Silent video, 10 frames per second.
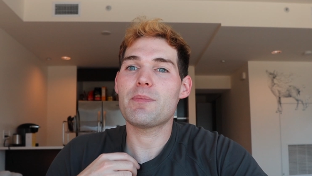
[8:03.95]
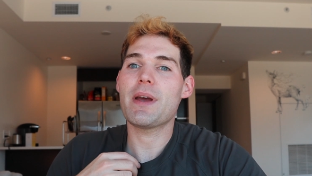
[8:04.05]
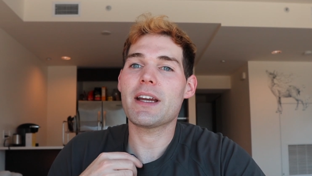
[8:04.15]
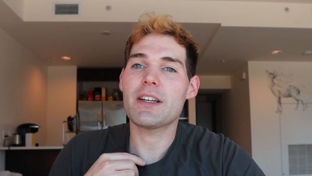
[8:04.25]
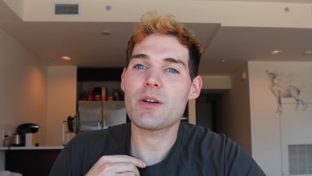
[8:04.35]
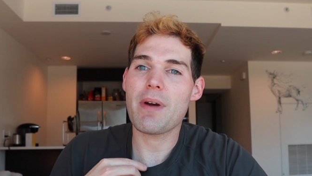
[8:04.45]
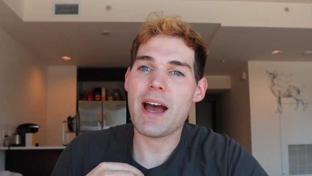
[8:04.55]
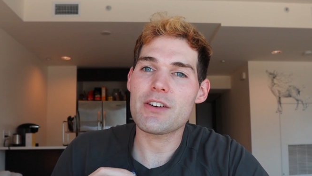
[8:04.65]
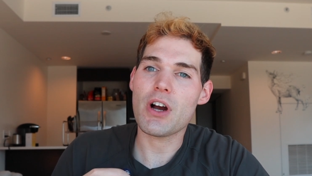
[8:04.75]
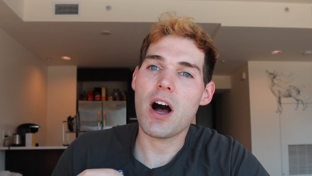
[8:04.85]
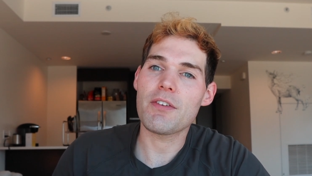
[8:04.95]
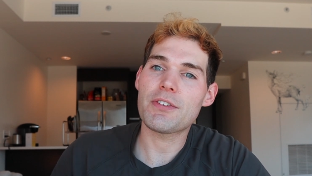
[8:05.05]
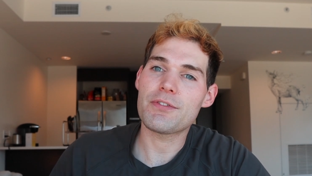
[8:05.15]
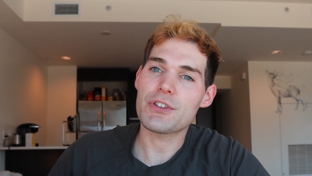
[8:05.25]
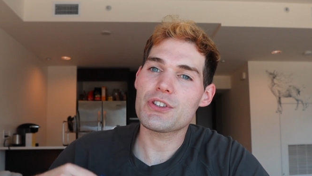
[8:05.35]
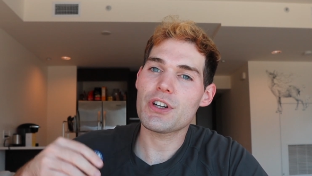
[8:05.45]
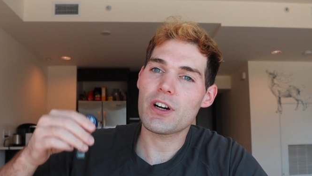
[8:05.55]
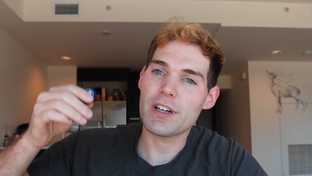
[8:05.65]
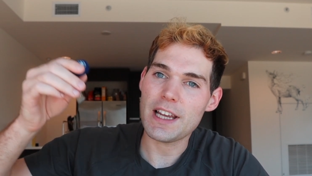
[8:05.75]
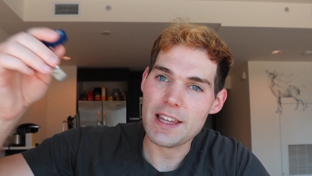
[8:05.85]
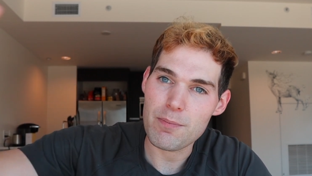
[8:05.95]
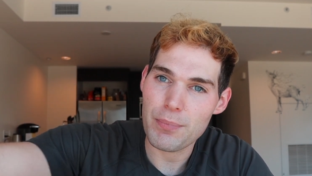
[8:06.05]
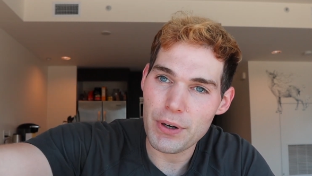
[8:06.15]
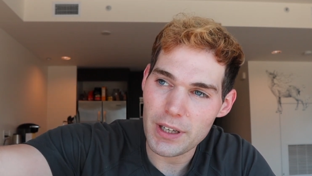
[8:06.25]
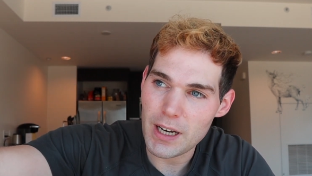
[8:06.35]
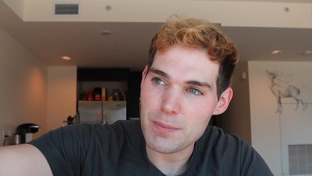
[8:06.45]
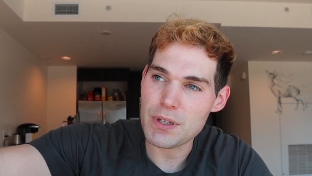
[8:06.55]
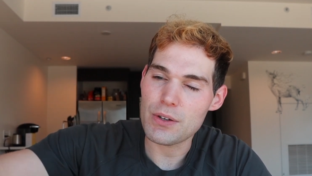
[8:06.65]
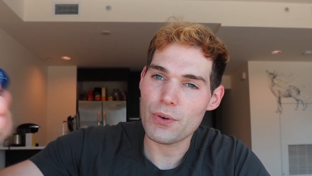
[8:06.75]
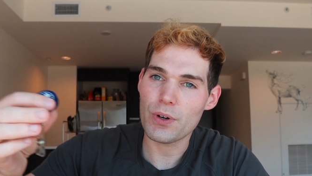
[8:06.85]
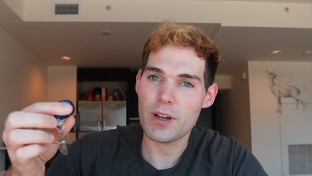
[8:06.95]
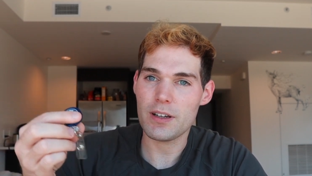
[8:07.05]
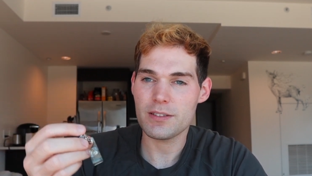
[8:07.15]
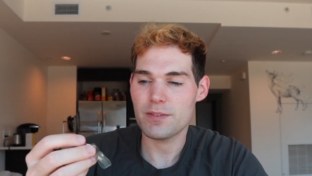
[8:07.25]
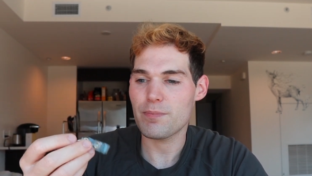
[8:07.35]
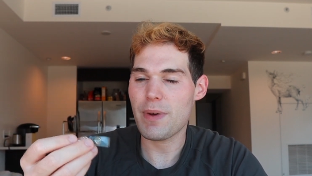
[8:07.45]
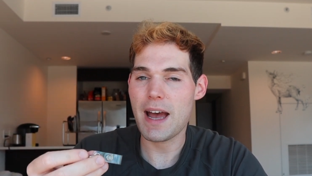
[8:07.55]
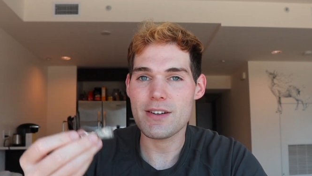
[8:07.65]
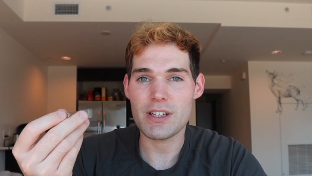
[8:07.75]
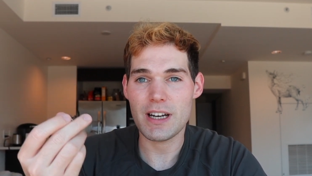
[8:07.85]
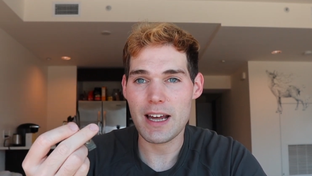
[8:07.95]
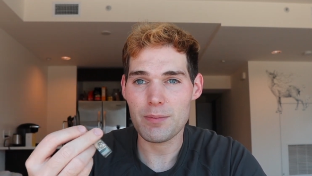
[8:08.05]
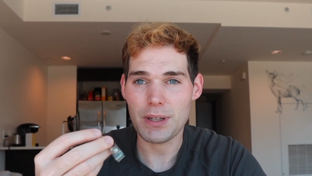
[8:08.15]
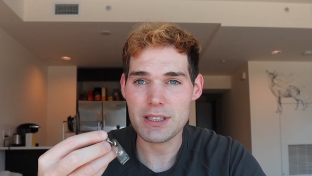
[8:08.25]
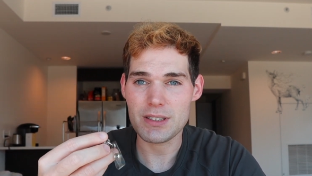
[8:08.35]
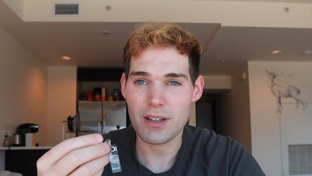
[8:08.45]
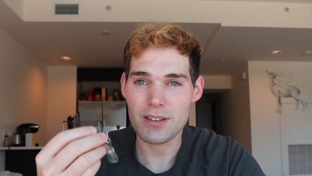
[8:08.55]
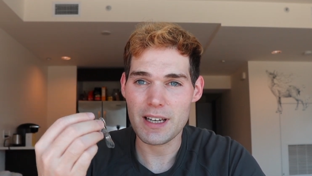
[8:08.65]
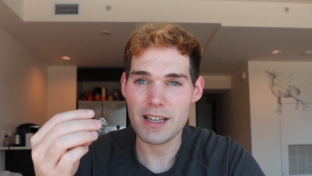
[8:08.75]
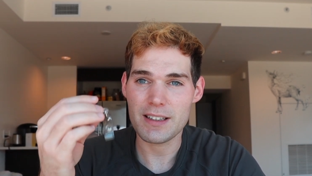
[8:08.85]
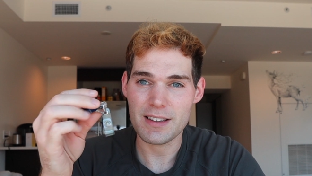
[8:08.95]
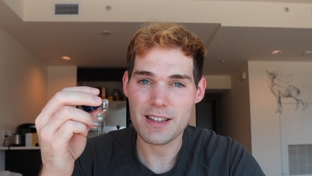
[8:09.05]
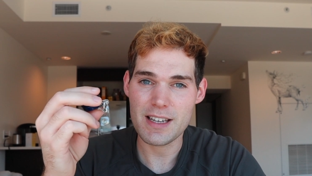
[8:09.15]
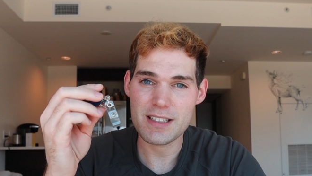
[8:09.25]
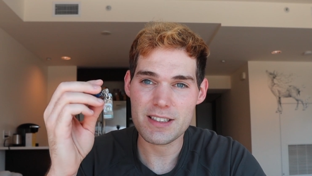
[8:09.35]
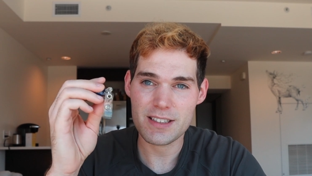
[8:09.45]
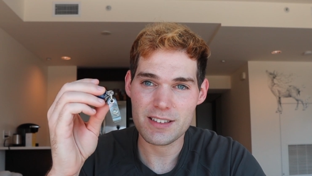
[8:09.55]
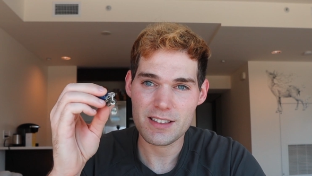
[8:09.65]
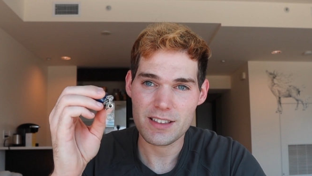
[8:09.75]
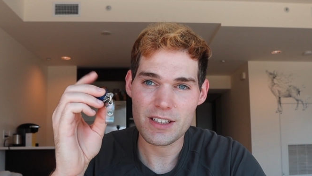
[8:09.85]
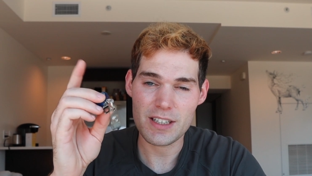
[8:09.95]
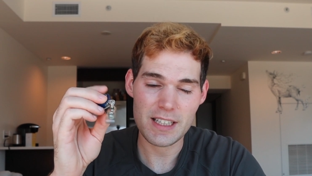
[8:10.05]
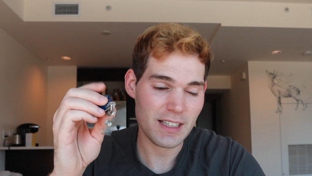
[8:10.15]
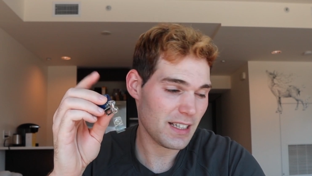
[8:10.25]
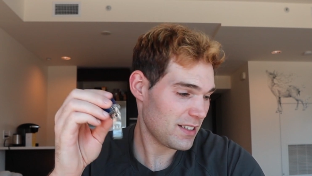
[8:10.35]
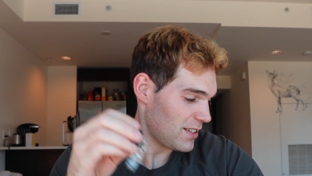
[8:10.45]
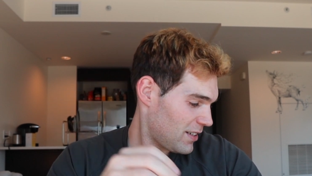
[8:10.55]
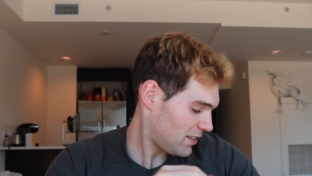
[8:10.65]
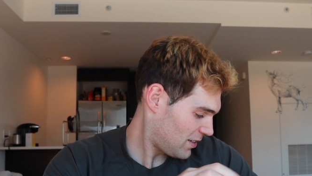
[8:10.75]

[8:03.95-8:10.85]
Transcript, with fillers: picking your badge off of your shirt and then putting it up to the door to badge in and out of places all day. This, you need this.